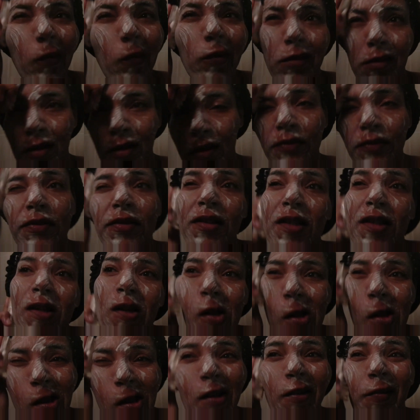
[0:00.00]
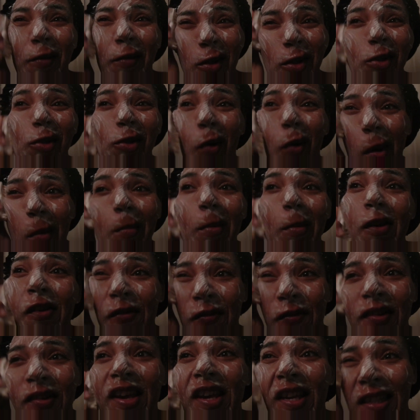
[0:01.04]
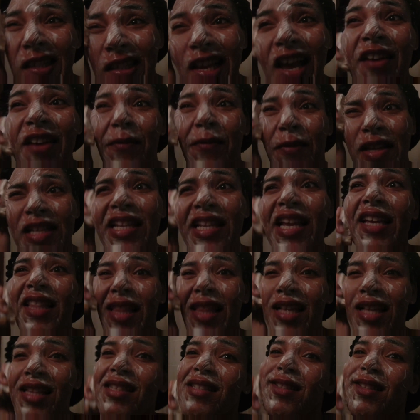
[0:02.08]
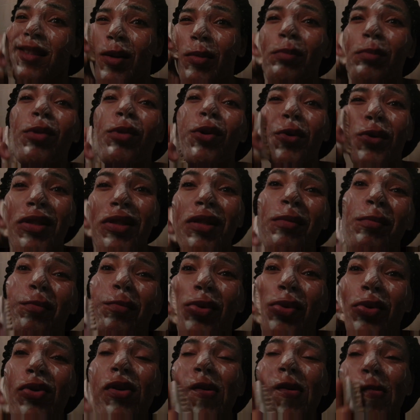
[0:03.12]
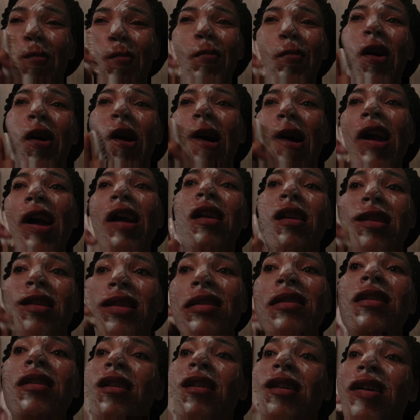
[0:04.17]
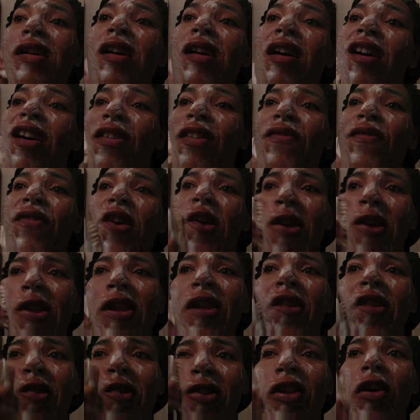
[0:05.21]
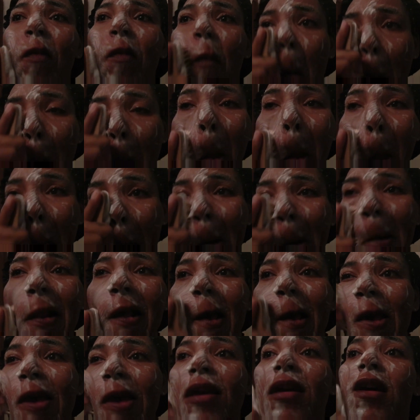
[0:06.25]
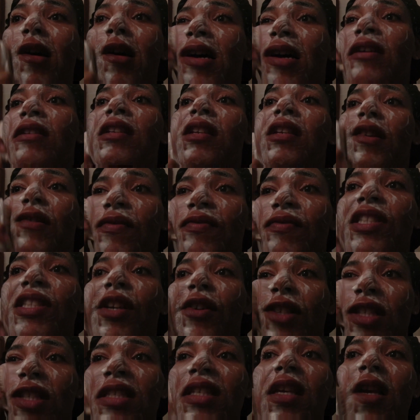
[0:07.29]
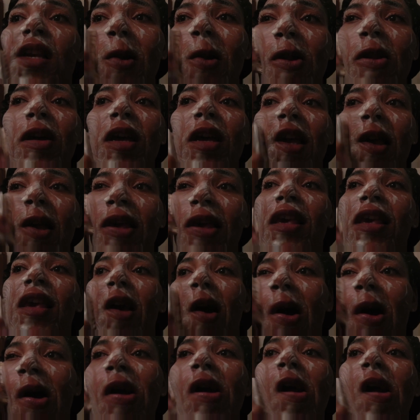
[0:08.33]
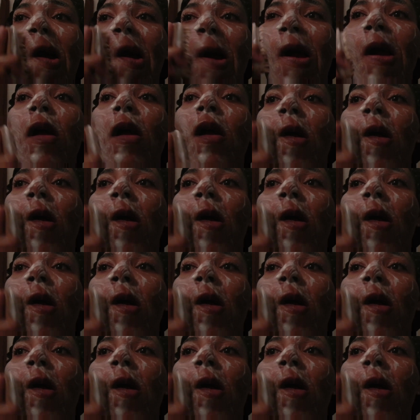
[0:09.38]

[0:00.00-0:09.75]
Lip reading: Definitely love to scrub my face. I feel like that's the most important part of it. It definitely leaves your skin looking younger.